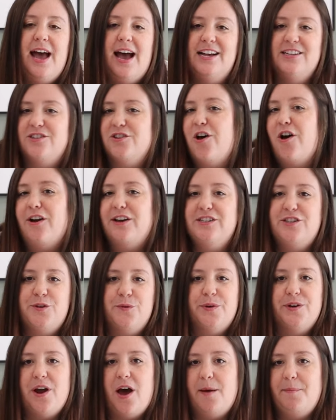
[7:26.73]
As long as you
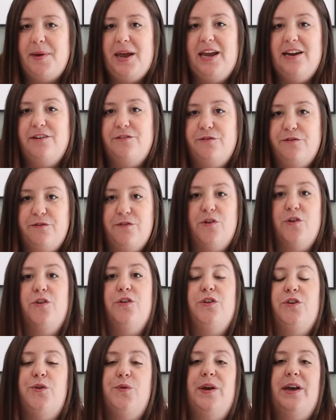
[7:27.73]
are not paid in
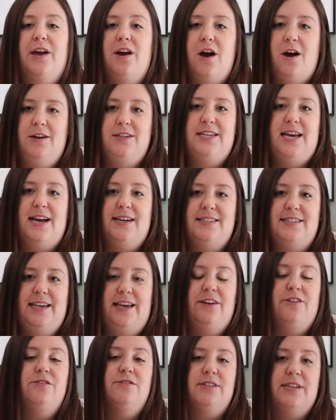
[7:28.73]
full, you can contact
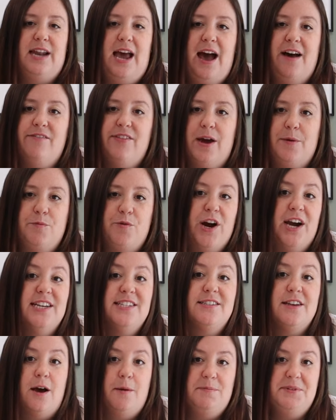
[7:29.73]
Sandals and have that
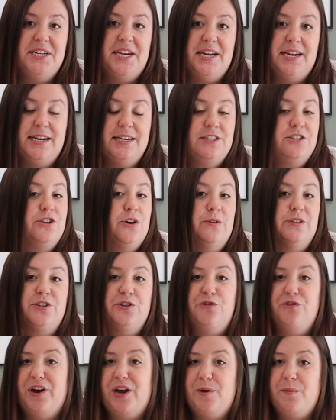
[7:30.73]
price updated. So it's a
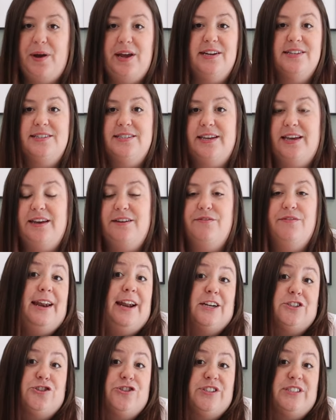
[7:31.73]
great way to save an
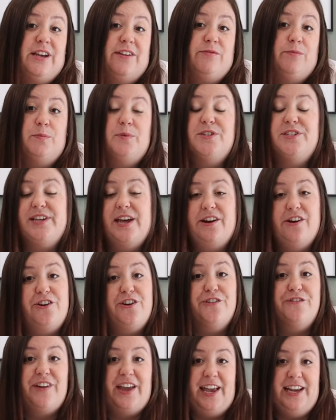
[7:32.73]
extra 7% on
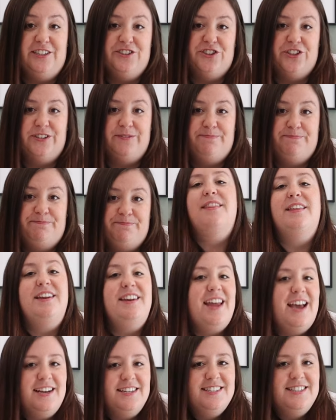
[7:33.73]
your vacation. The
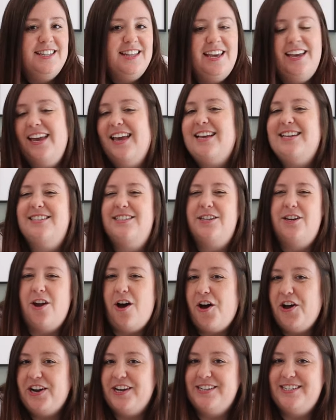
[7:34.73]
next thing is
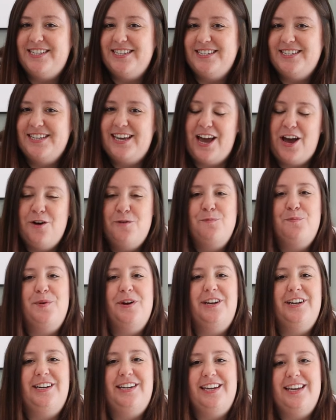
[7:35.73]
not a discount,
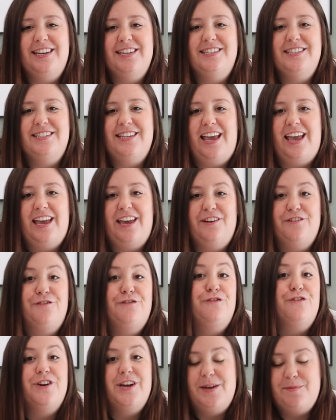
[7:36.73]
but it is a
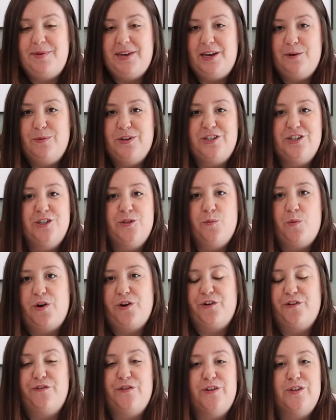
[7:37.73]
freebie, which is
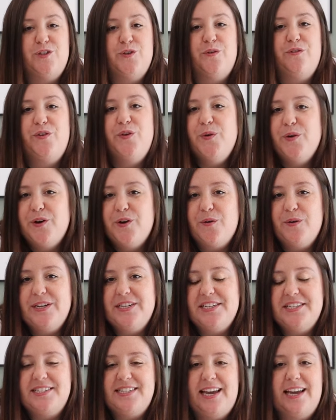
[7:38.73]
wonderful. So if you are going
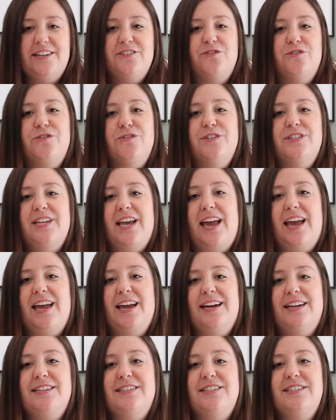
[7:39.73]
to Sandals
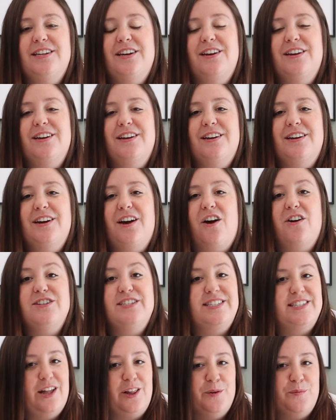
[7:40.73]
and are
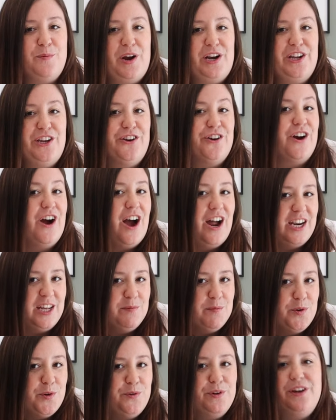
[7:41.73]
celebrating your
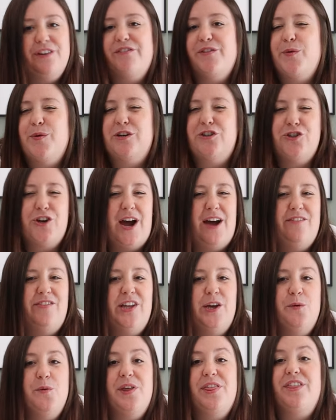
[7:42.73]
honeymoon, if you are
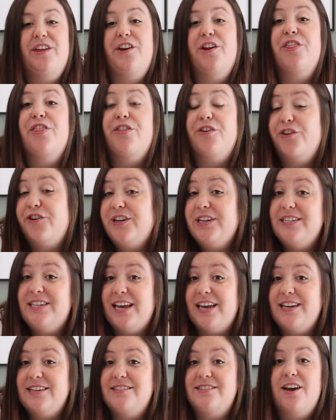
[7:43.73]
traveling within 30
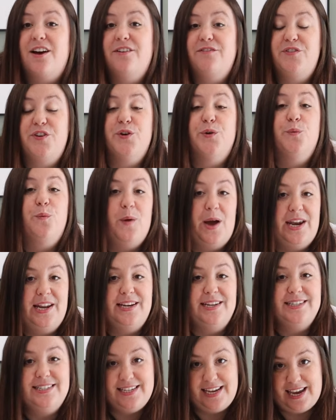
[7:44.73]
days of your
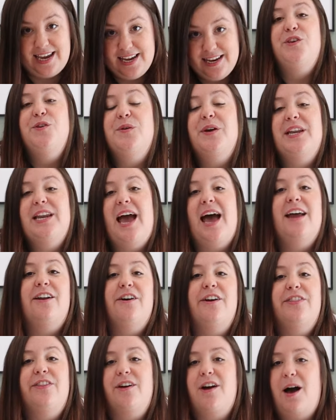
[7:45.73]
wedding date, you can add
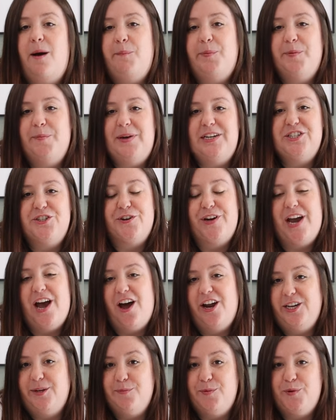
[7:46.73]
on the complimentary
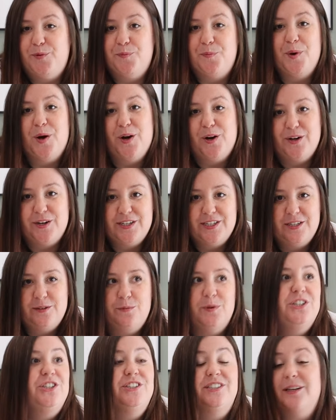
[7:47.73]
honeymoon perks,
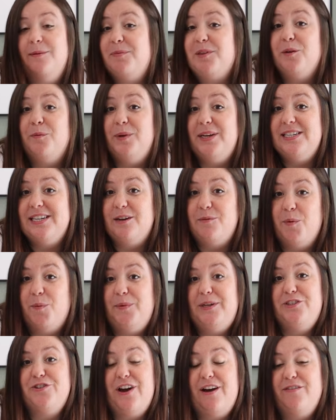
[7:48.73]
which is something we did when
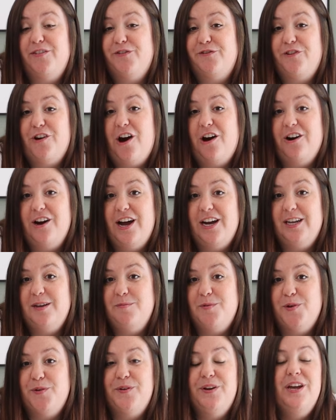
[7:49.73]
we traveled for our
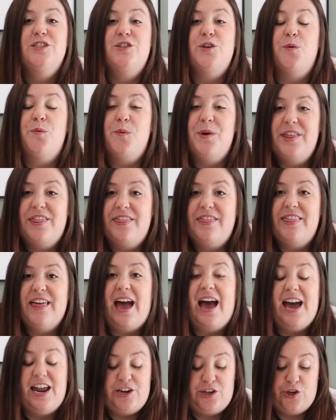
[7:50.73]
honeymoon. So with
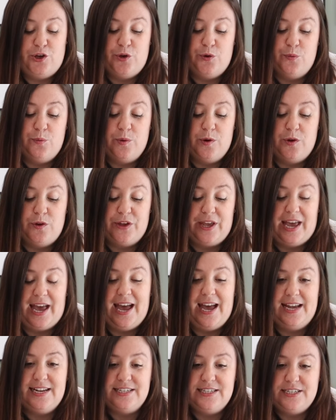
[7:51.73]
that, you will
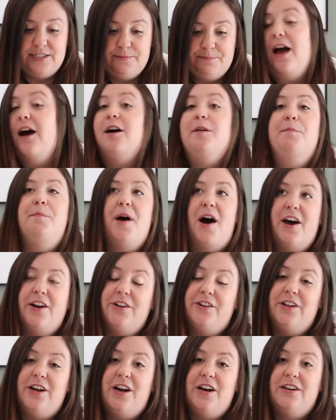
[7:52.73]
get a
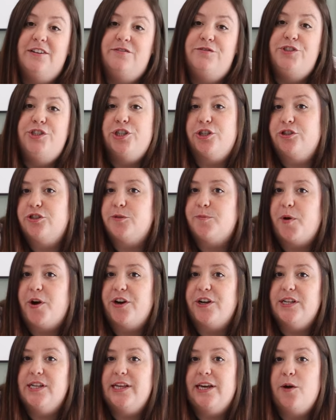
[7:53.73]
bottle of chilled
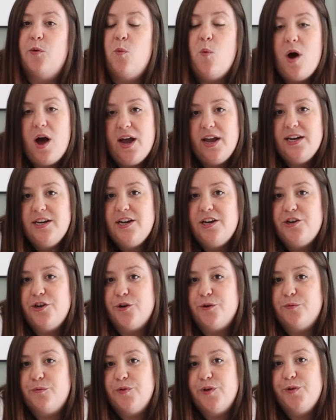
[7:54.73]
sparkling wine in
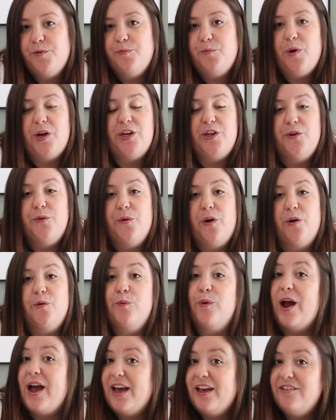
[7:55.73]
your room when you
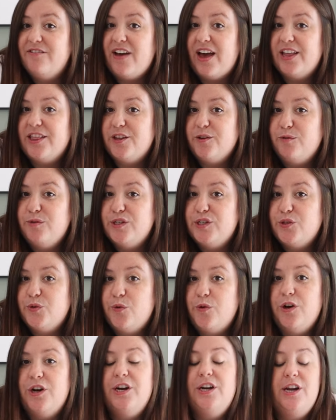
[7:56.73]
arrive at the
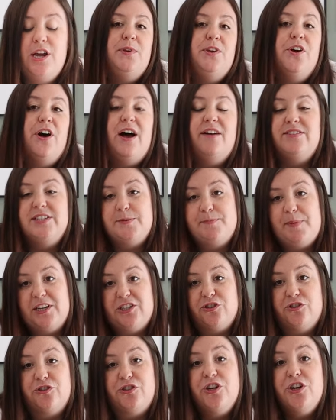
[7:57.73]
resort. You'll have a
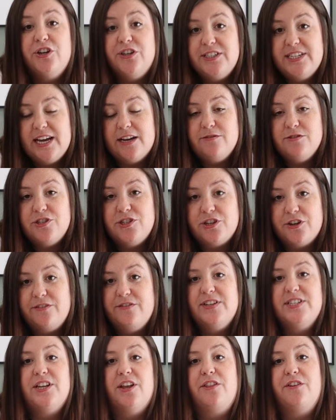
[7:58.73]
special turn down
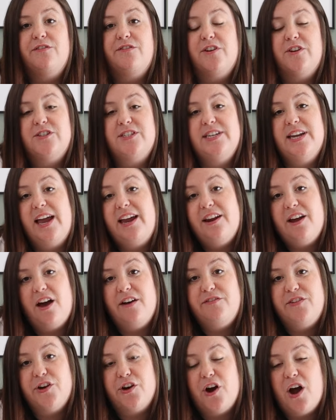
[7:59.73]
service on the first night
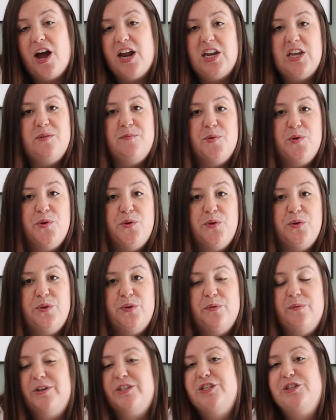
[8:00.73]
of your
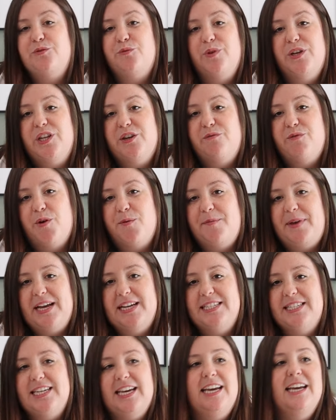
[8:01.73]
honeymoon, which is really
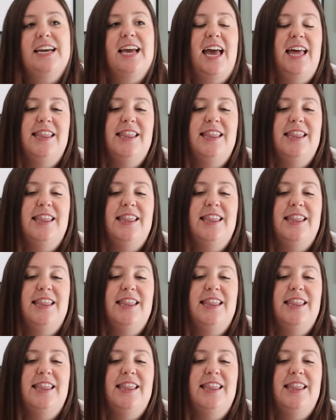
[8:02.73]
romantic.